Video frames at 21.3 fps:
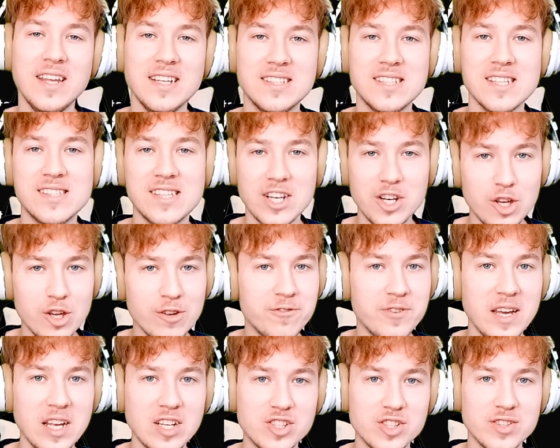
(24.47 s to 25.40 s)
this is a new
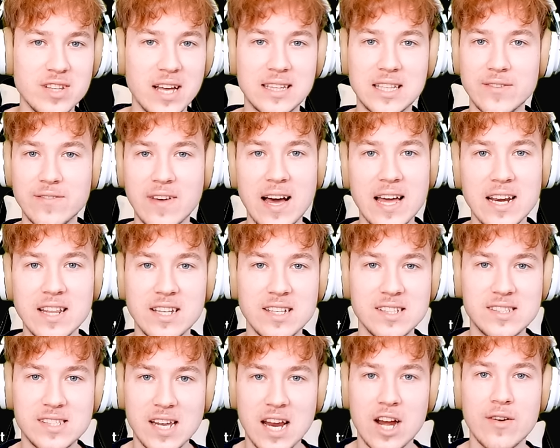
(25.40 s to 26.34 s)
feature that they've added
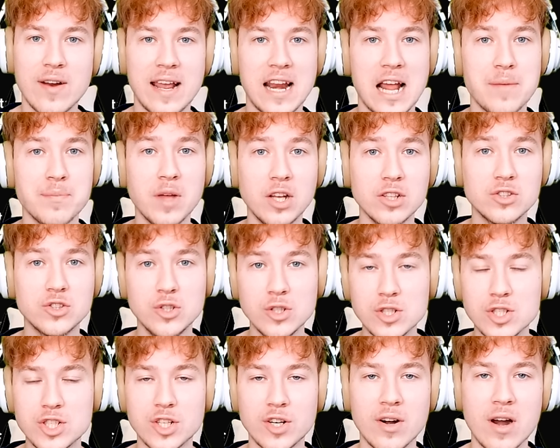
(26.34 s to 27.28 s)
this year and i'm not
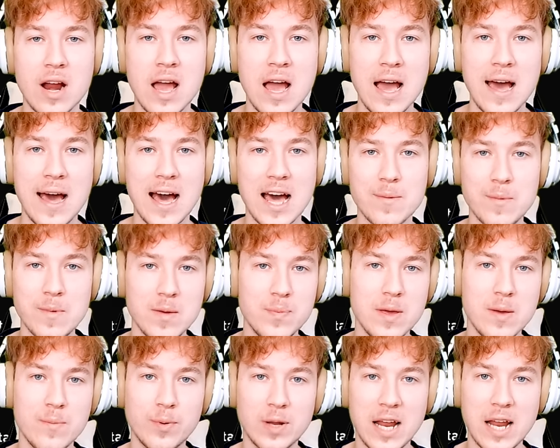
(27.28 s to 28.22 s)
too sure how many
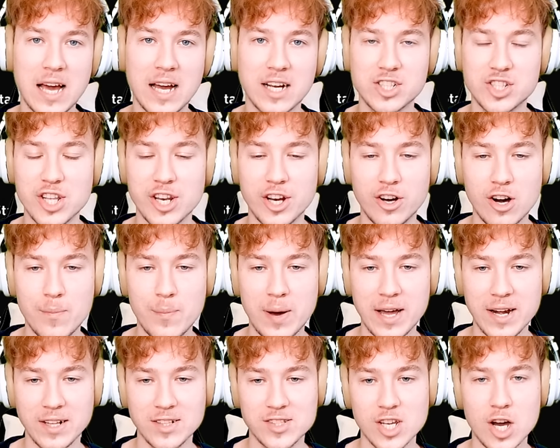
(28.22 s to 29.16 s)
people actually know
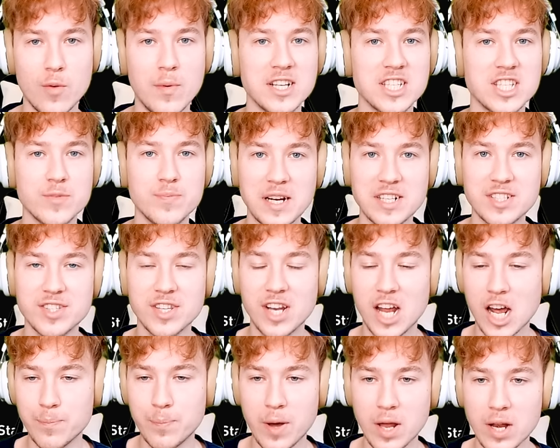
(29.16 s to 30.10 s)
about it so uh, smash the
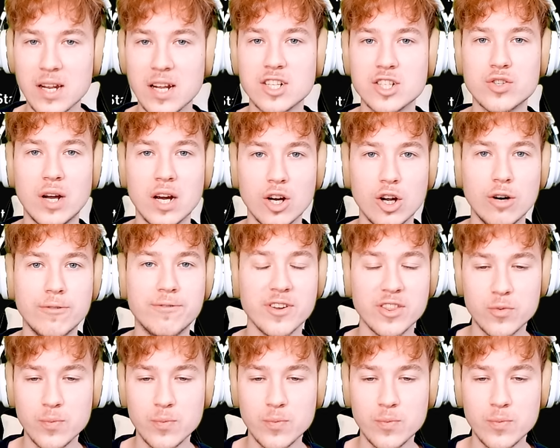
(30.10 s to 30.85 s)
like button let's try and go for